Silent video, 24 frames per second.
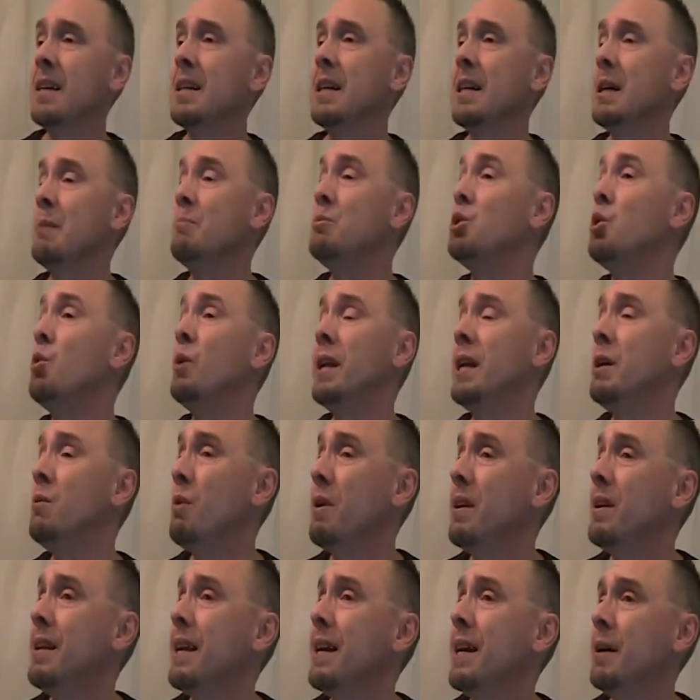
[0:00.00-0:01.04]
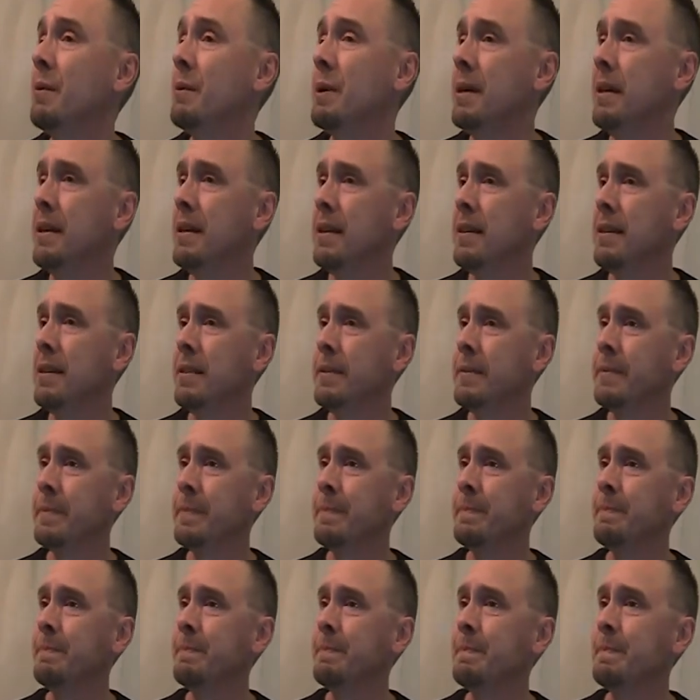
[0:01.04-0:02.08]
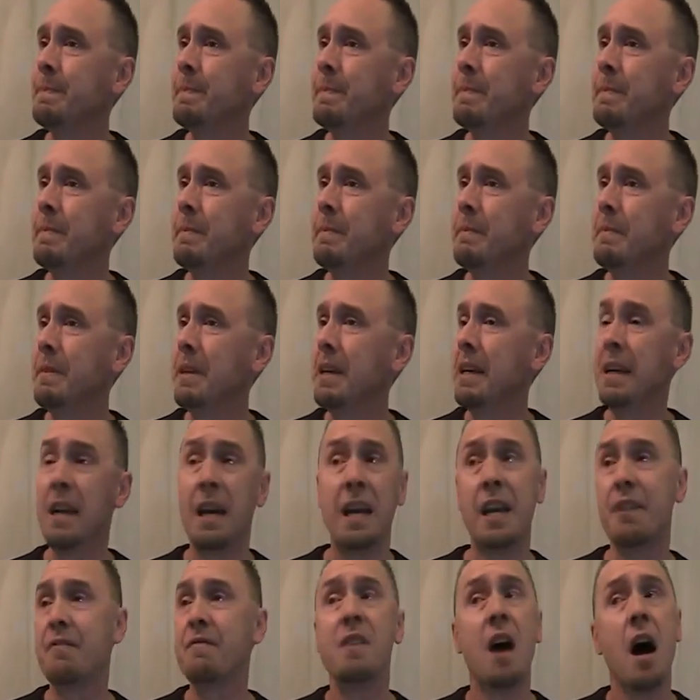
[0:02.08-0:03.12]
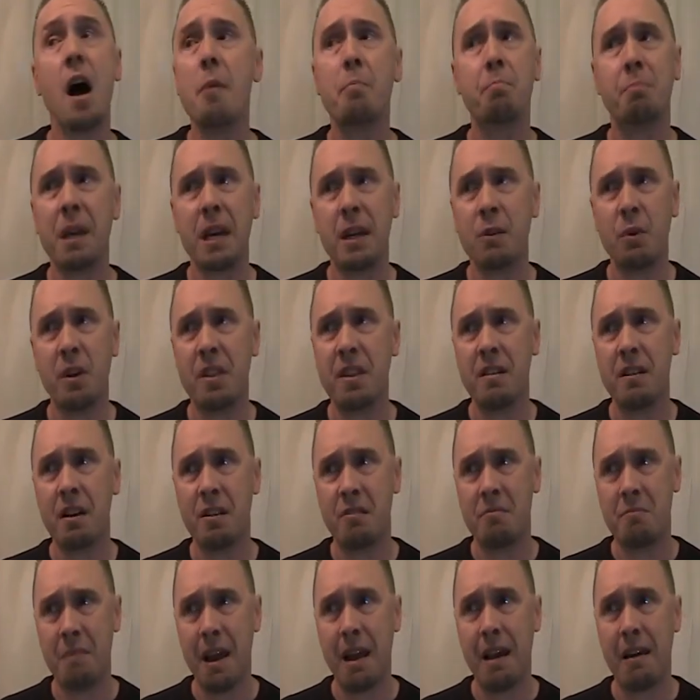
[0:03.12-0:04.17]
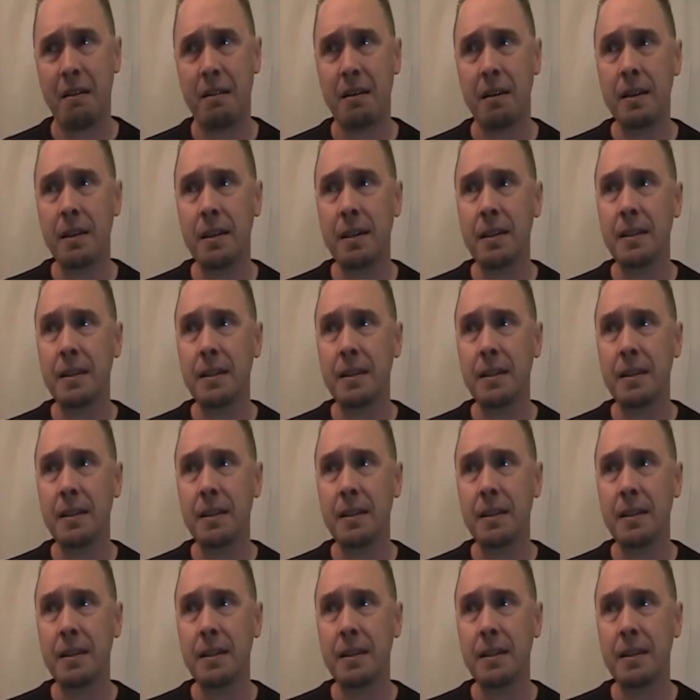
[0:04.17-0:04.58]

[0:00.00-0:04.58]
I'm twenty-one now, and I have not been with another man.